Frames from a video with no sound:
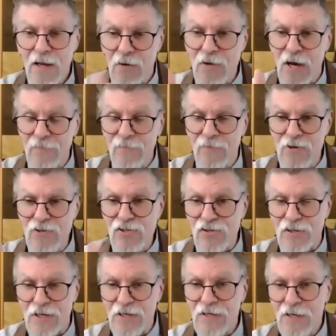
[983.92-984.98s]
Now,
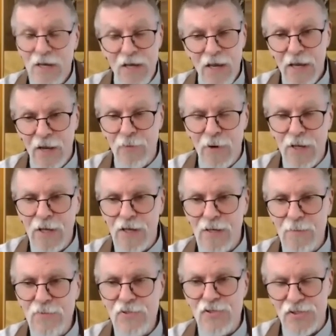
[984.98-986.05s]
conversely, here I
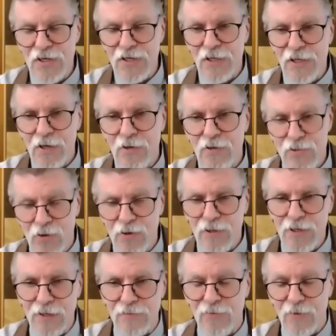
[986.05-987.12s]
am sitting here
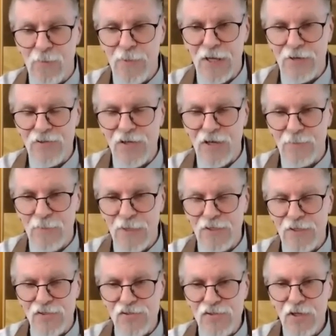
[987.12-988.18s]
talking for about 10
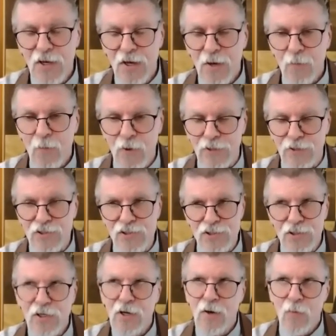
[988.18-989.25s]
minutes,
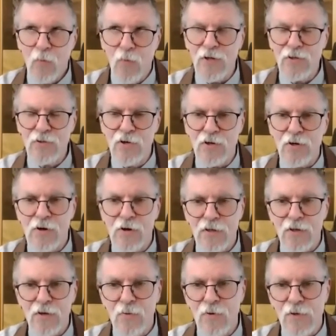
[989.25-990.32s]
which one could
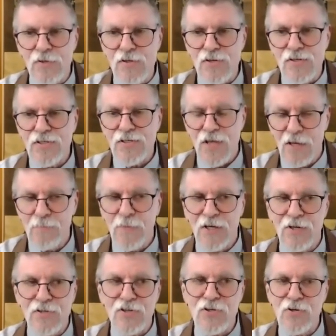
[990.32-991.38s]
argue was 10
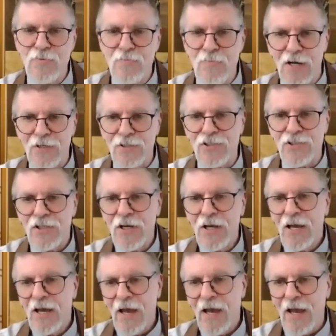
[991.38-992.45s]
minutes too much,
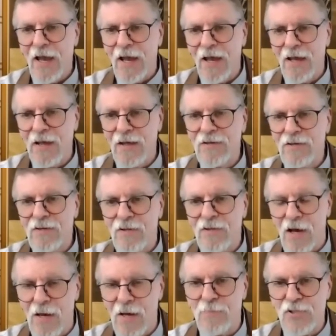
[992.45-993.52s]
and
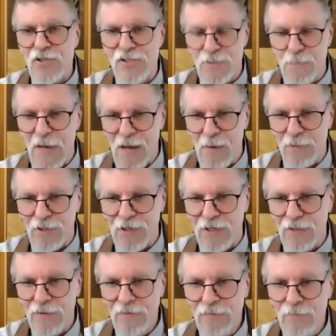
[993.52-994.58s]
I'm just
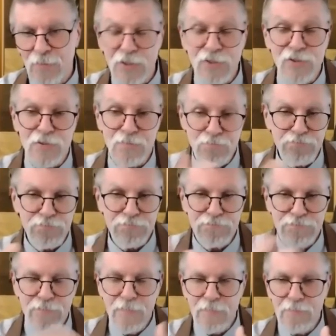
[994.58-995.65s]
babbling, which
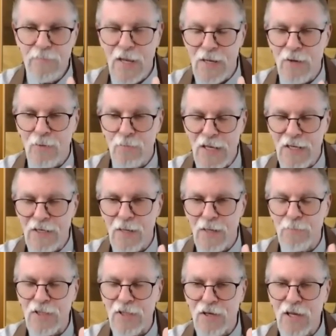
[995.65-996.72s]
may or may
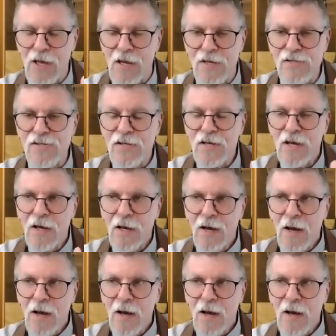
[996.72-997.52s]
not be the case,